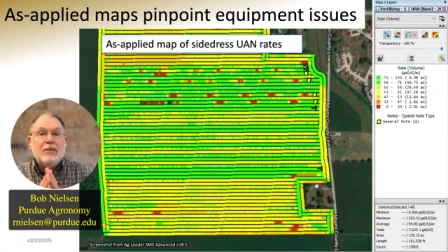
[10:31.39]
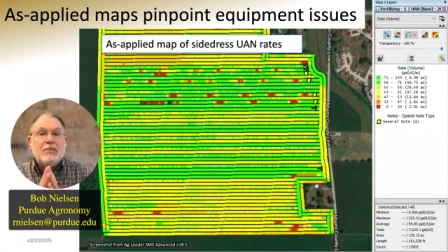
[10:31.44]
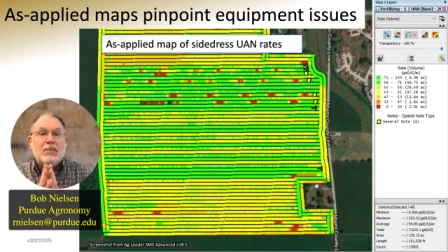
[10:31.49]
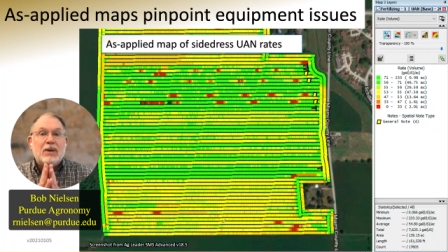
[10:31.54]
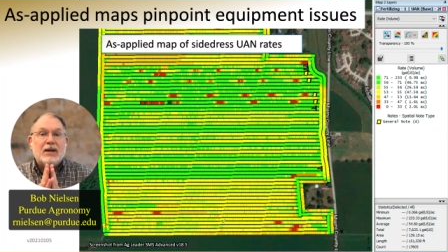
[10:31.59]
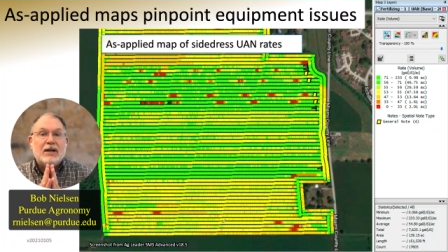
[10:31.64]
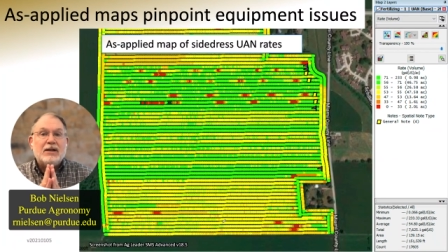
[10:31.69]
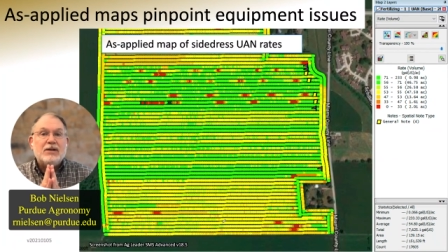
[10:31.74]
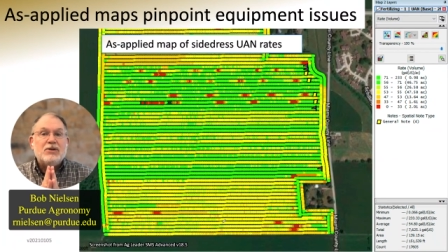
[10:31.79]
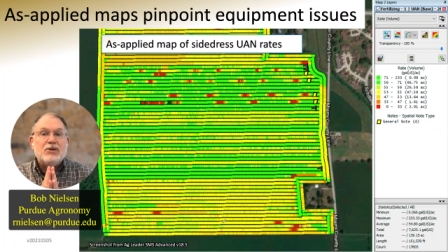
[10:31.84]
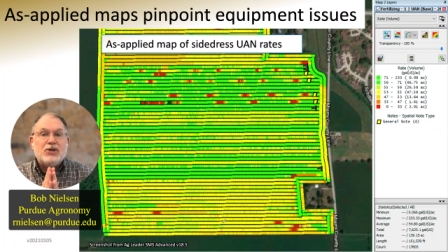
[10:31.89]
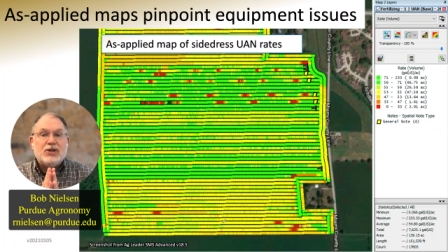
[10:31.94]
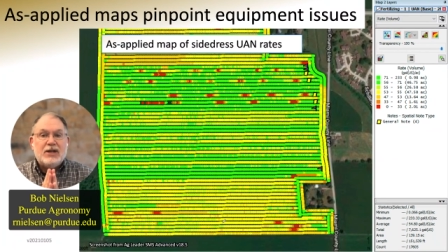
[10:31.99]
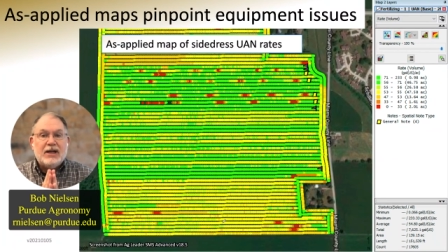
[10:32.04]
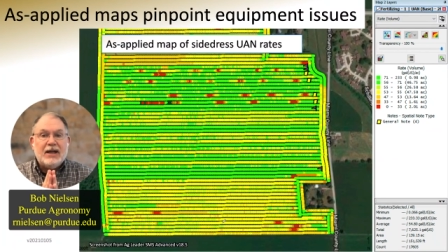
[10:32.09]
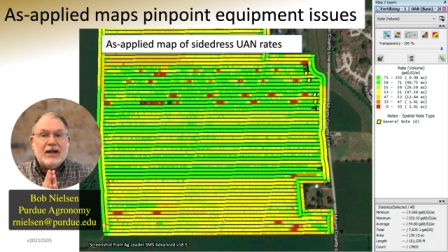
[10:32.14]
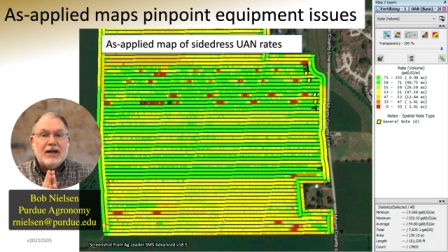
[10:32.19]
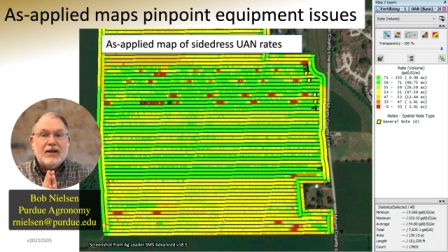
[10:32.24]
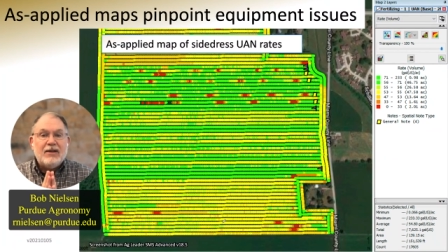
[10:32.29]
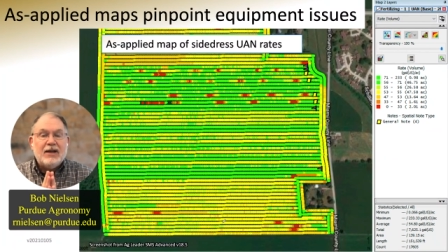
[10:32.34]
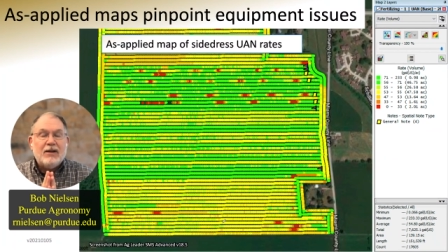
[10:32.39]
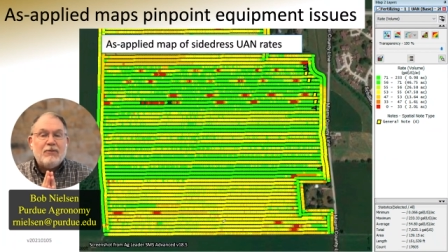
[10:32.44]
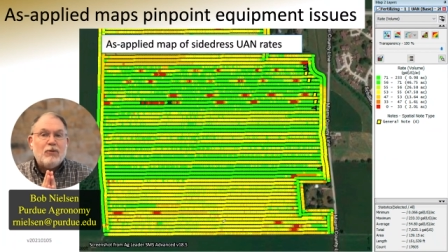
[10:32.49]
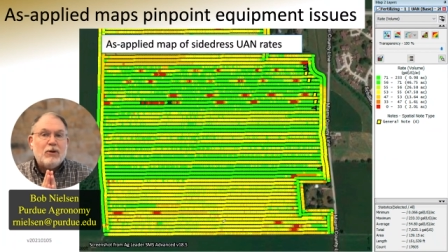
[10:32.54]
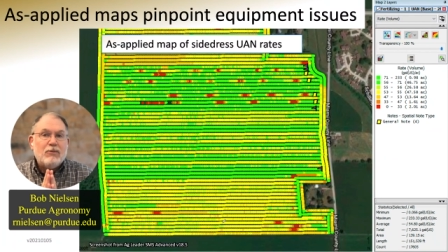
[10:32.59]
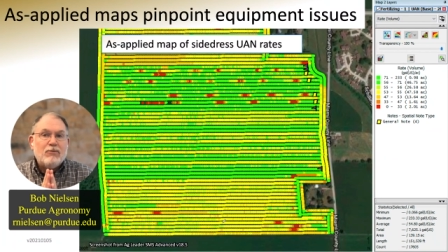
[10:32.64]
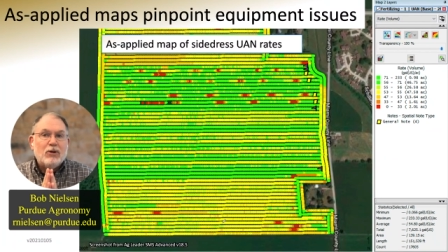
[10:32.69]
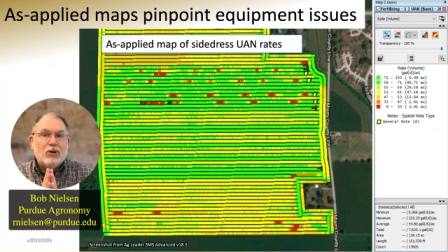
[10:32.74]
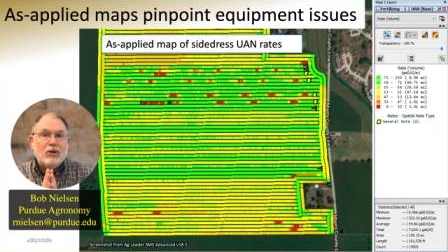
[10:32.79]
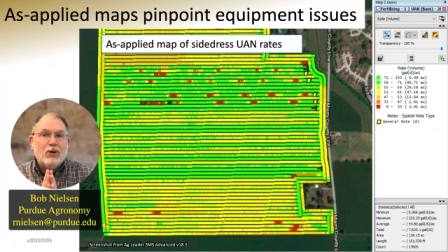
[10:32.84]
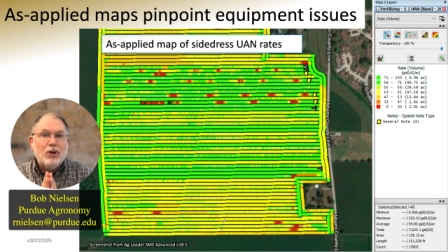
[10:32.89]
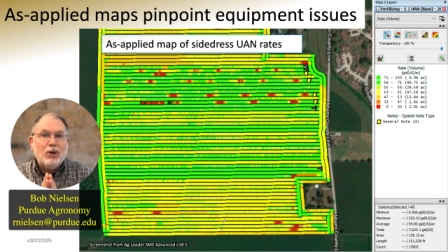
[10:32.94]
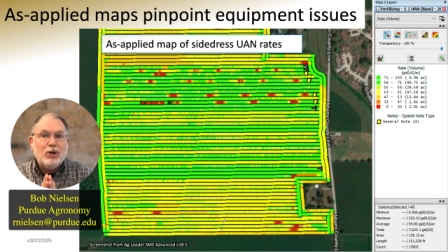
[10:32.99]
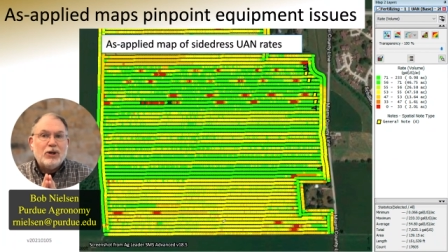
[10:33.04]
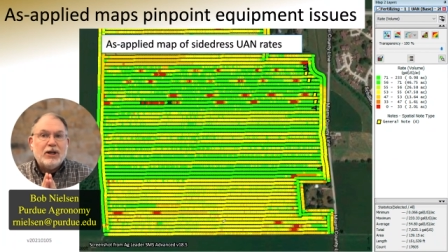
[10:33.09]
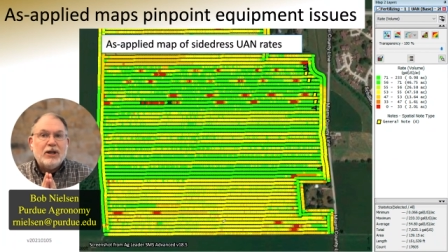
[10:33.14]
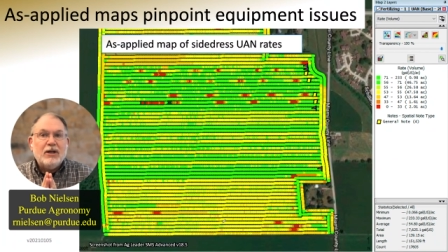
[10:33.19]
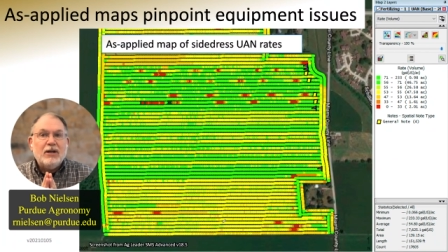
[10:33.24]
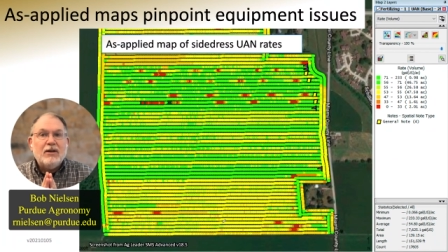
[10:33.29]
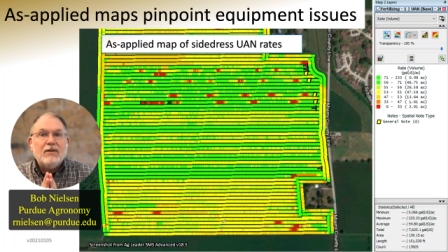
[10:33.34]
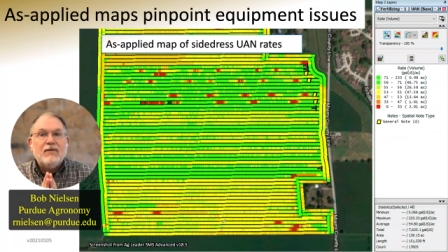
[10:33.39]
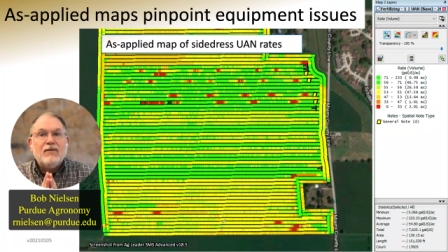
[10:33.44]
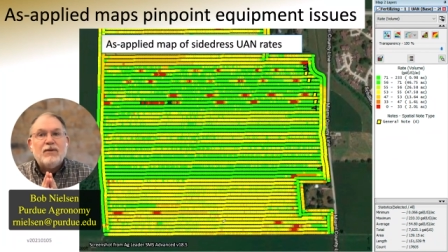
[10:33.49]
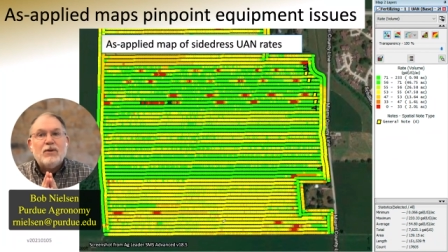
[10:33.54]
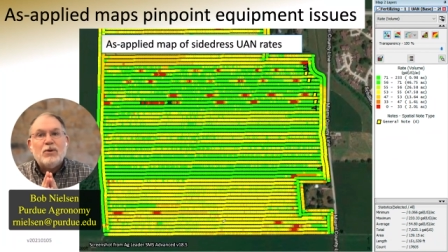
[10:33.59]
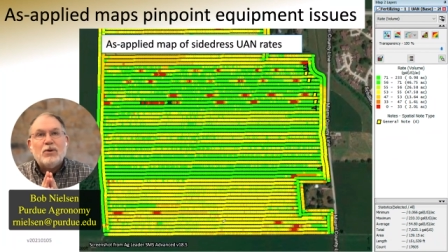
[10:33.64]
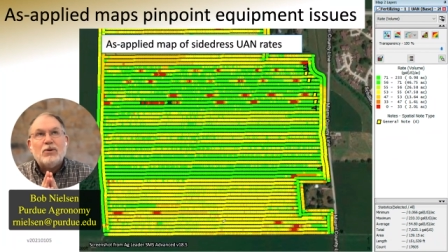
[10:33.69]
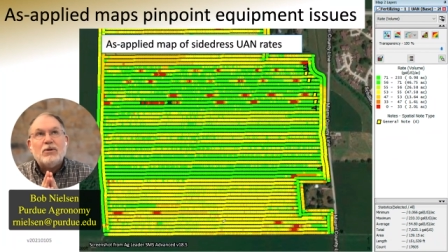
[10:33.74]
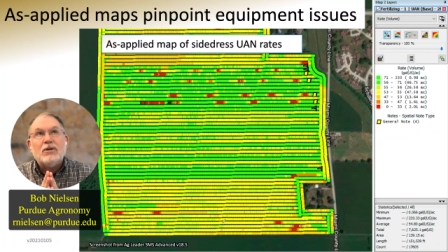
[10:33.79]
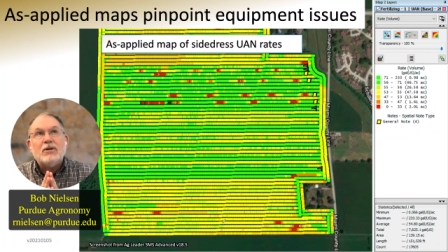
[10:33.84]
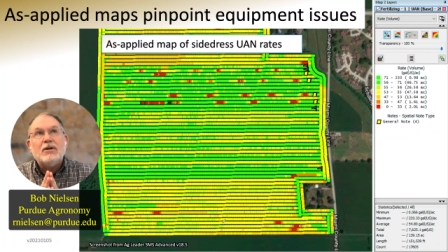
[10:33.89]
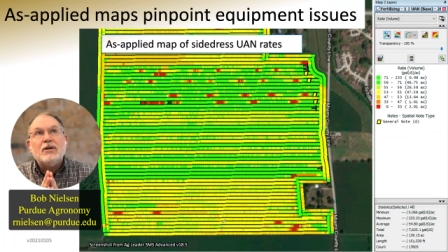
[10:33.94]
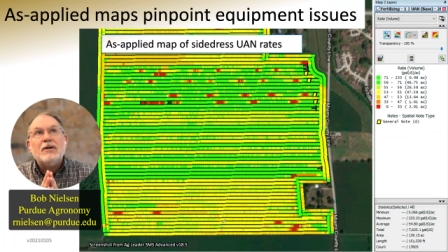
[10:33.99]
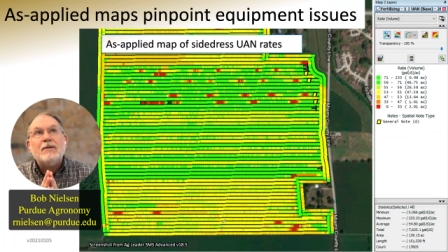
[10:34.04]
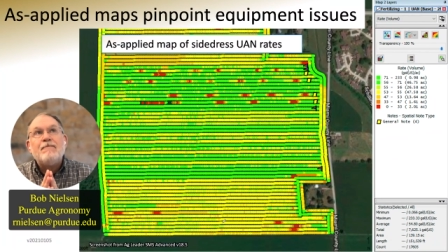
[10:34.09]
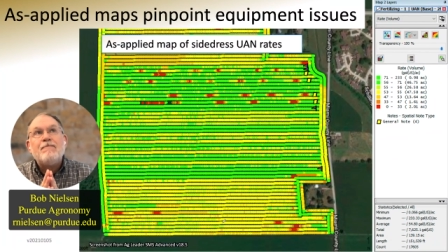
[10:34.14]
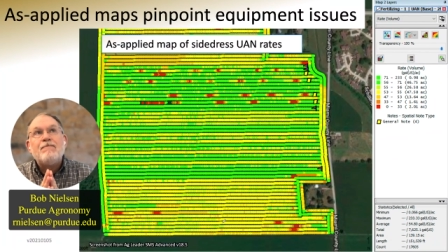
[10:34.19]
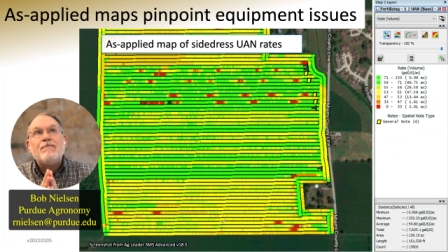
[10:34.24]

But understand that when we're looking for